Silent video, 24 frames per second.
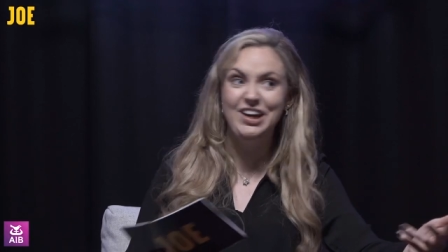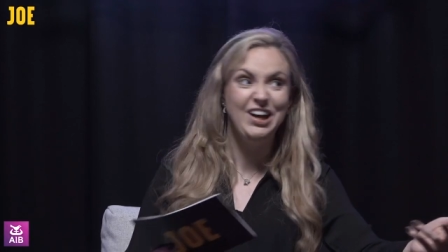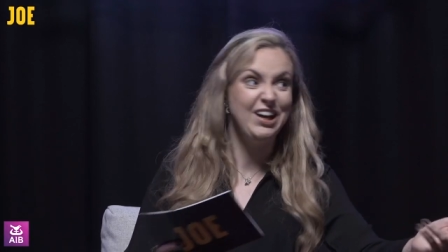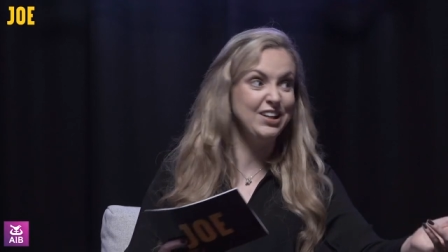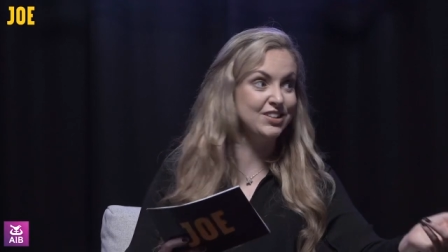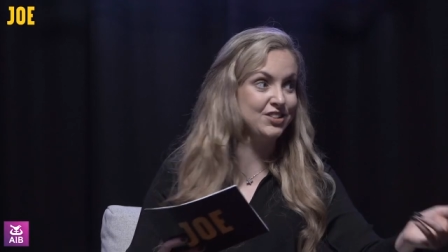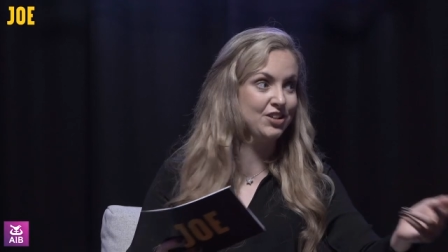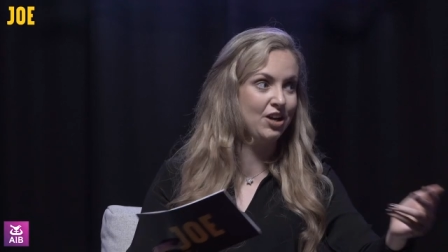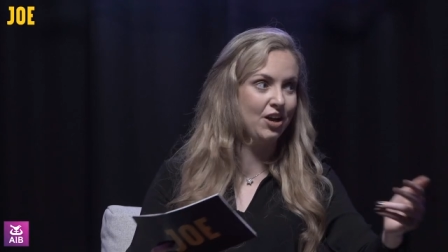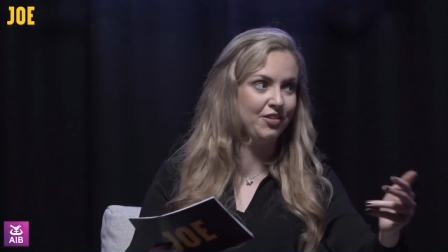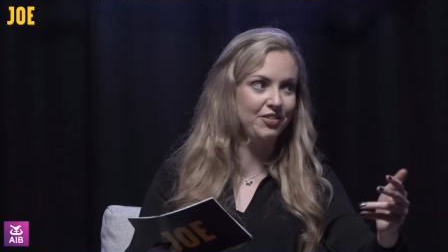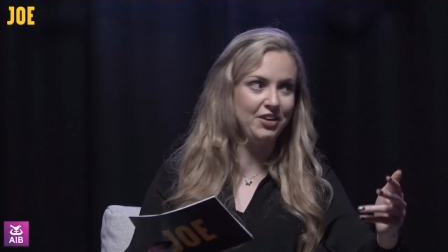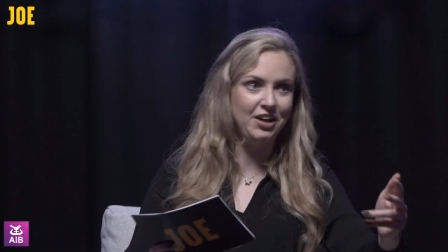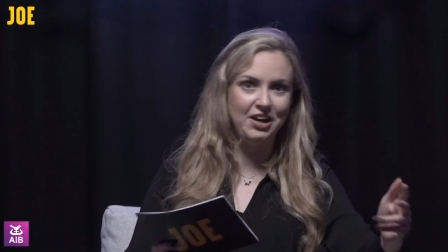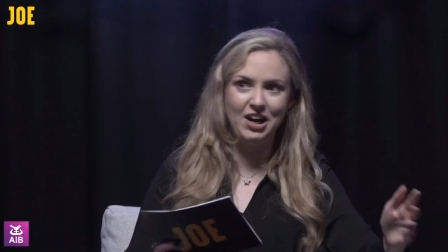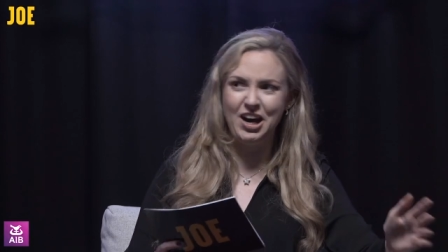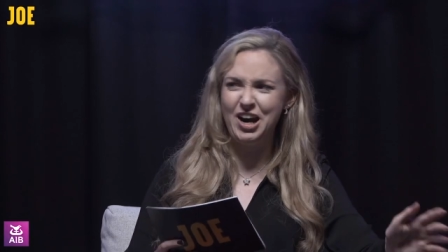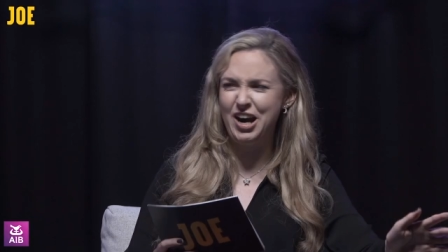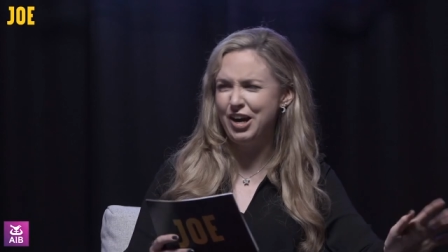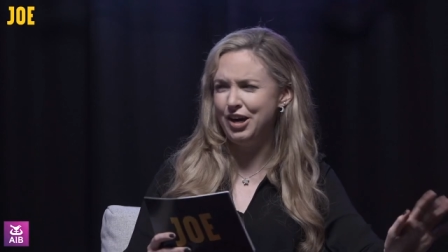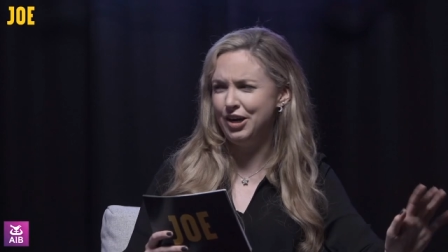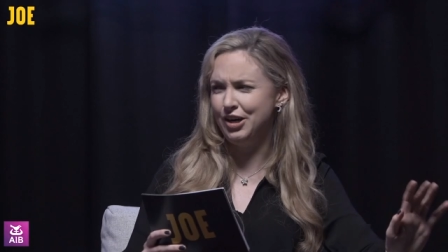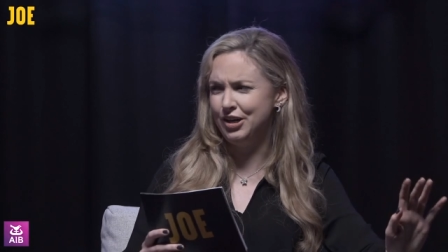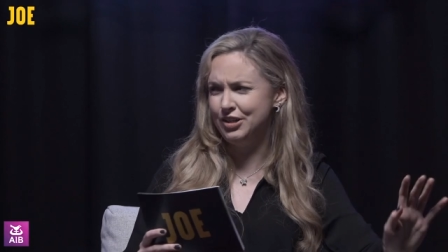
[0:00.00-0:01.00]
it's not that
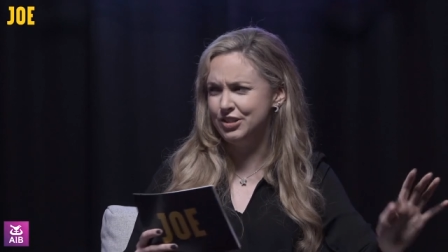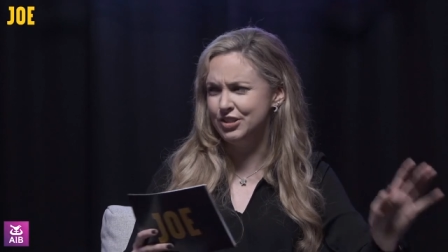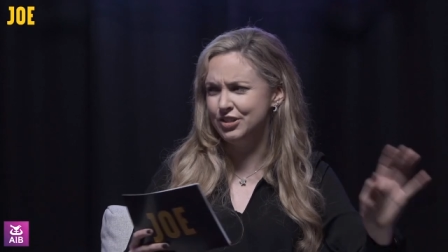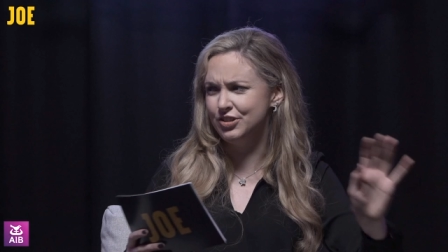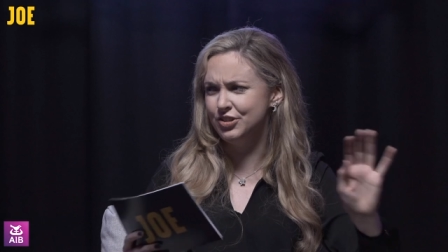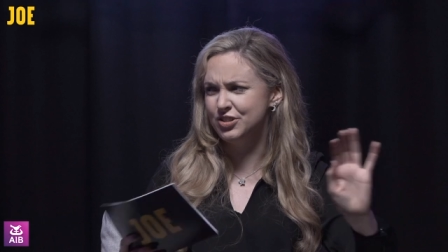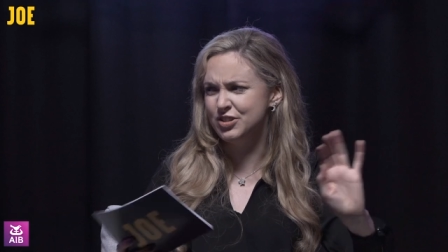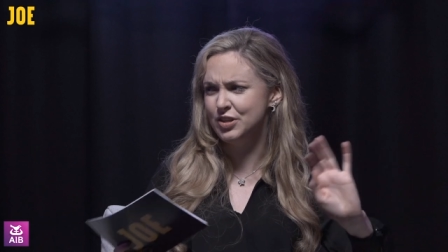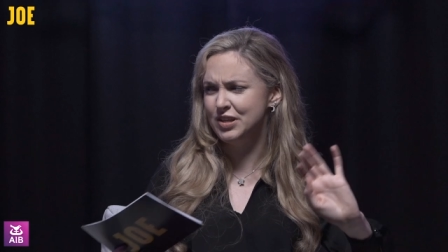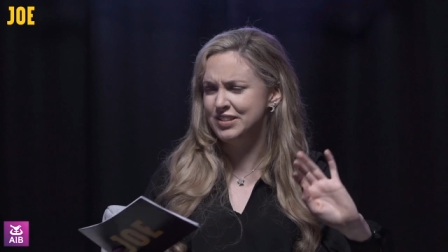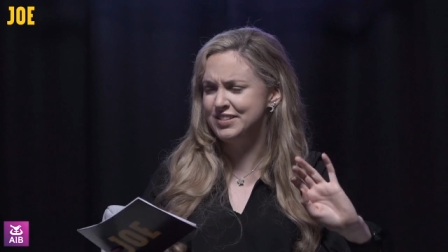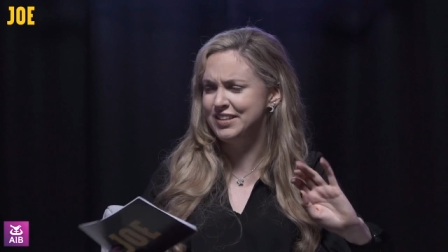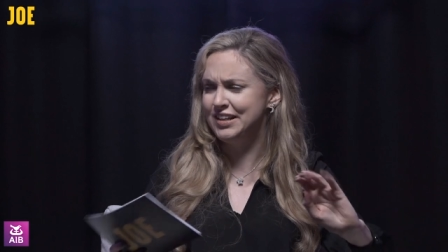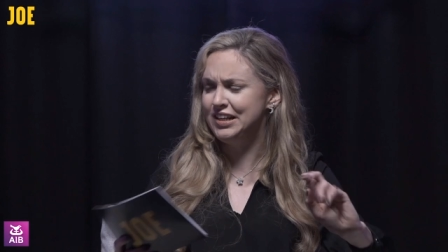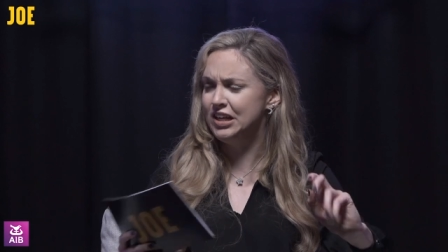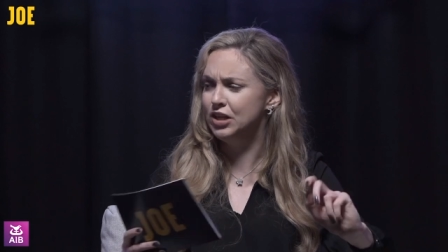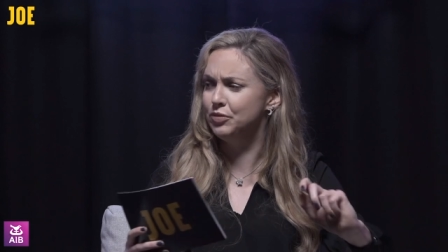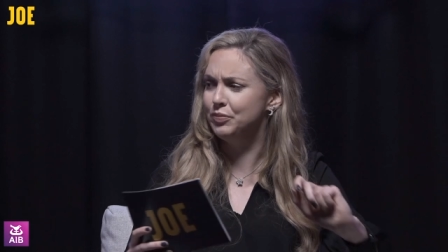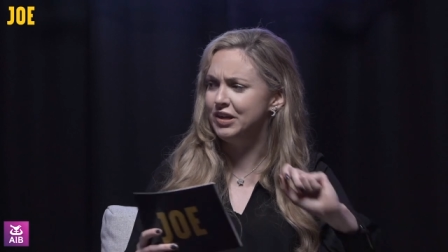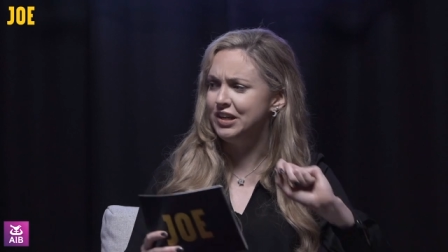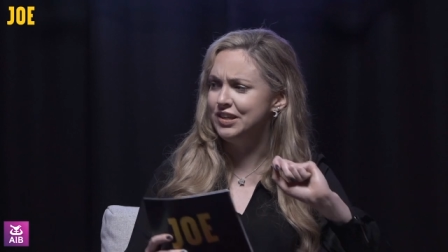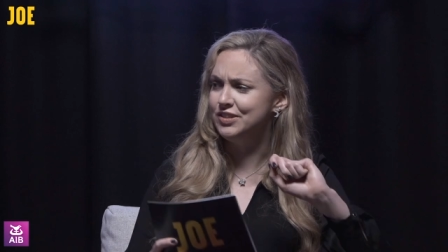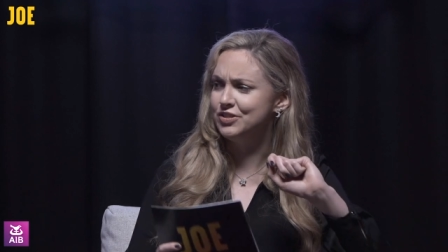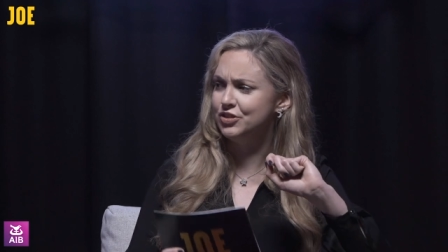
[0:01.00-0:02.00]
hard, or it's a
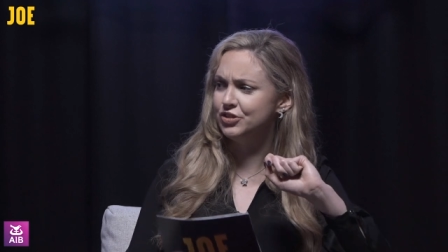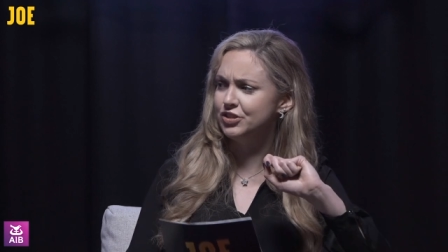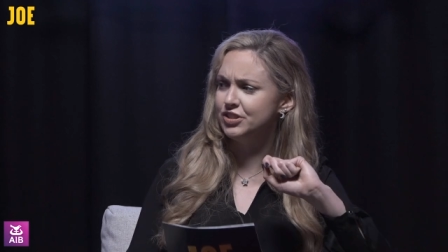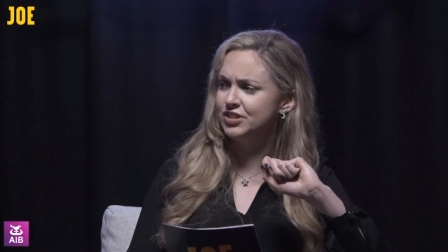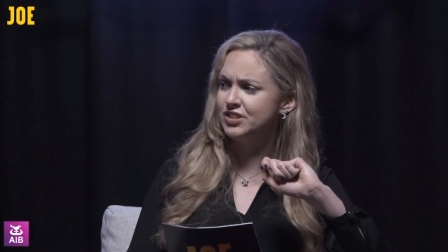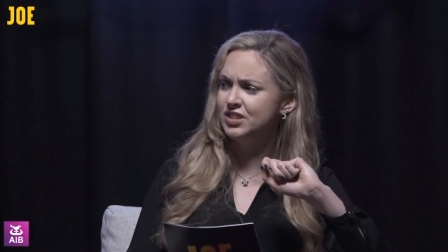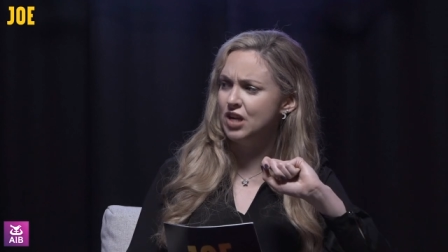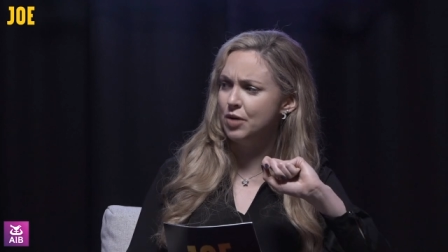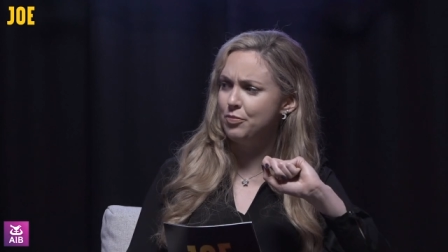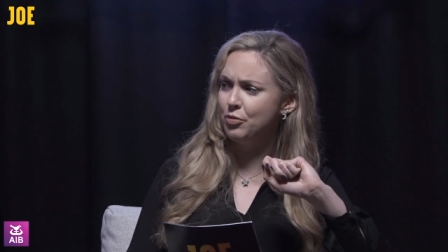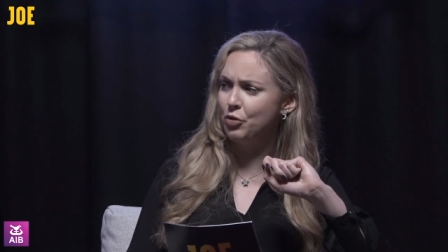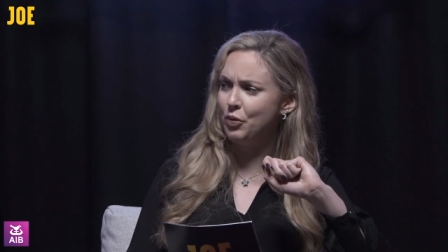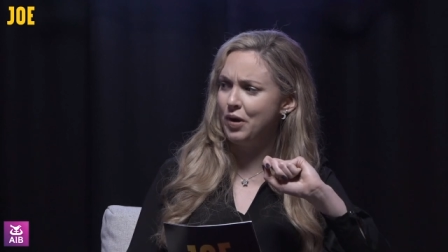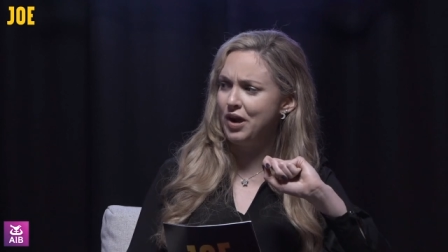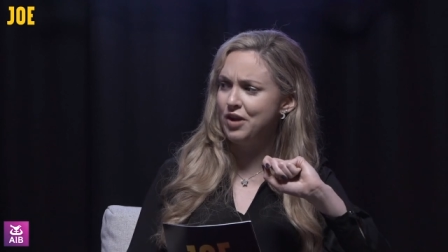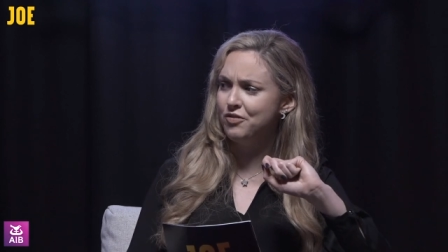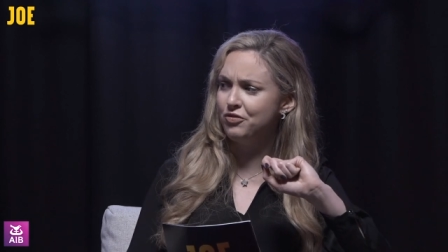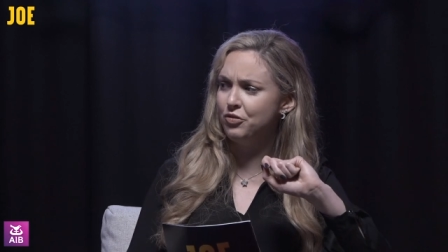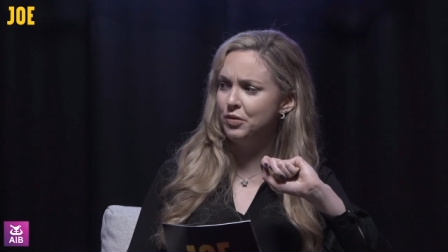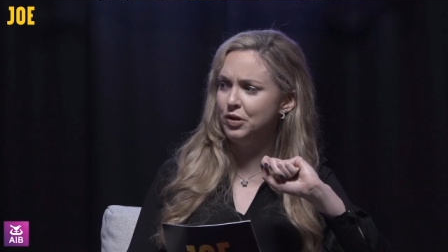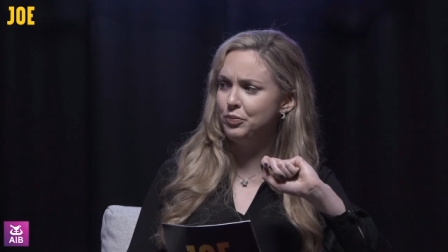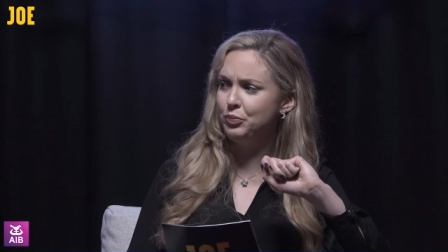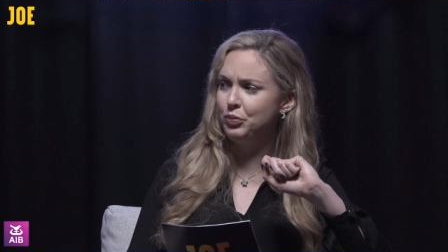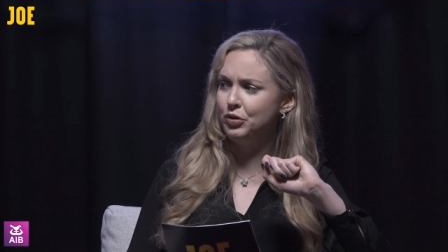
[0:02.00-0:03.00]
little bit easier to step away
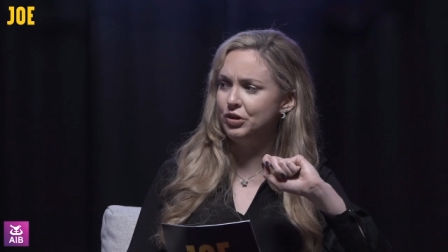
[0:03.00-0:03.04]
from it.